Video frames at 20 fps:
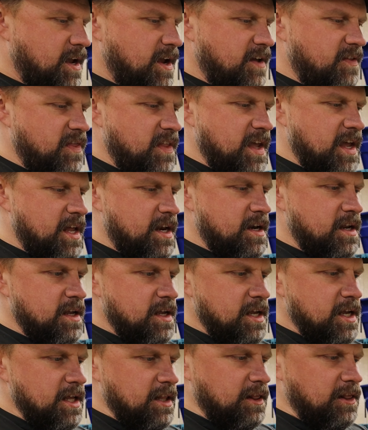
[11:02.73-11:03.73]
and
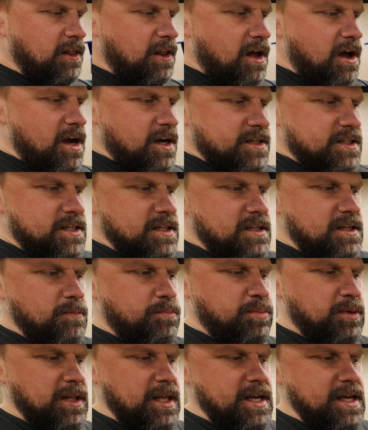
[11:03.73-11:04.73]
then it locks into
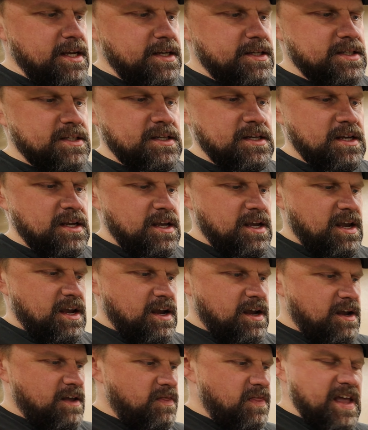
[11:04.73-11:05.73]
place,
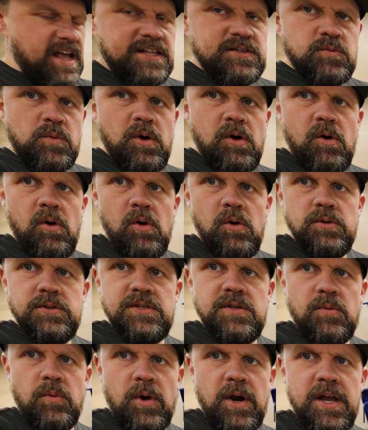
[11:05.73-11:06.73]
and that's what holds
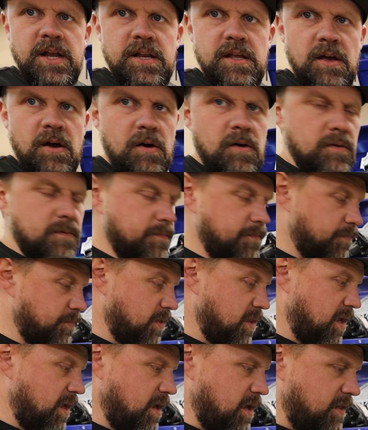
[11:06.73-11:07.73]
the radio.
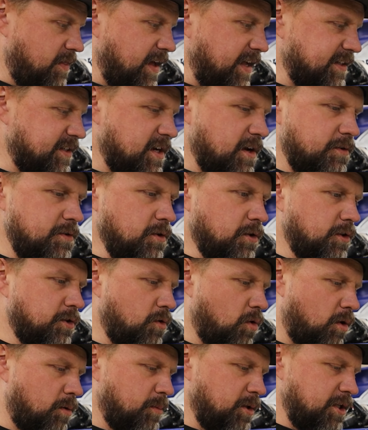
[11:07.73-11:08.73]
That's how you'll
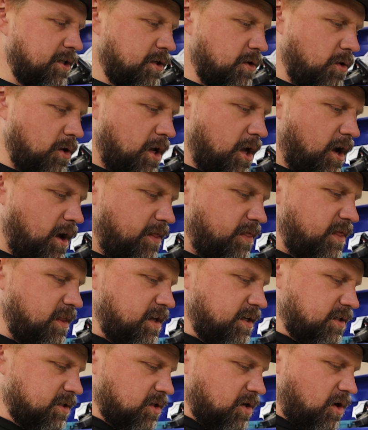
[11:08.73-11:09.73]
normally do it. On
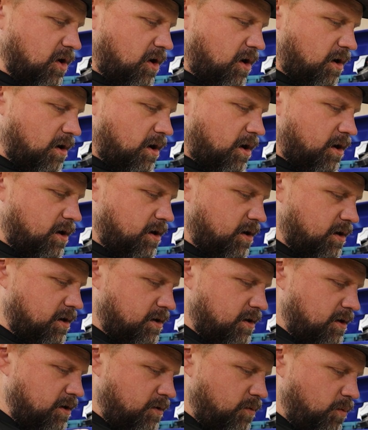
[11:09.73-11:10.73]
this car,
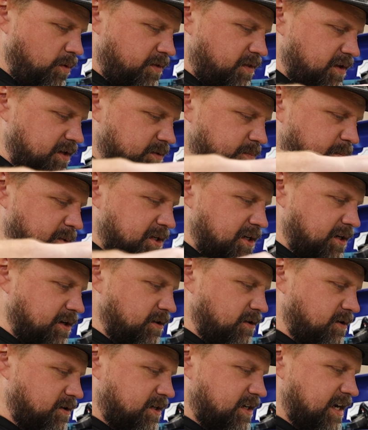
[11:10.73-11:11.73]
with this
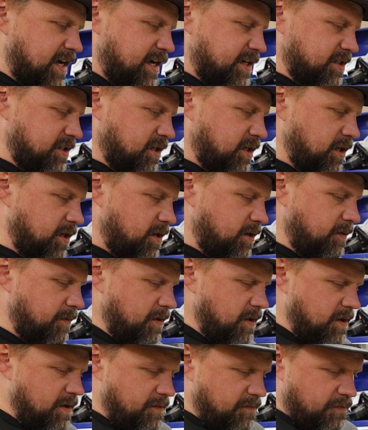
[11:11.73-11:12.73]
particular dash kit,
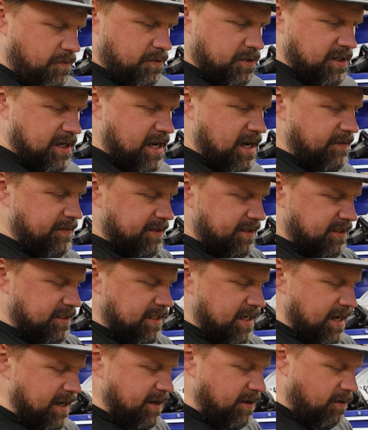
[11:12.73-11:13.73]
there's kind of a
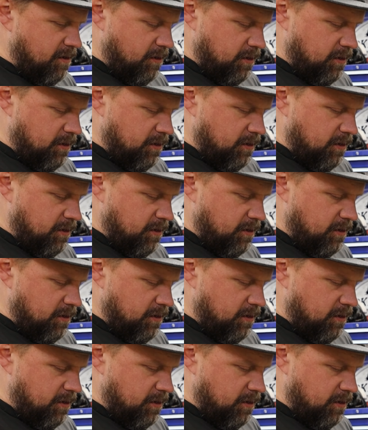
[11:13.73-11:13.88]
second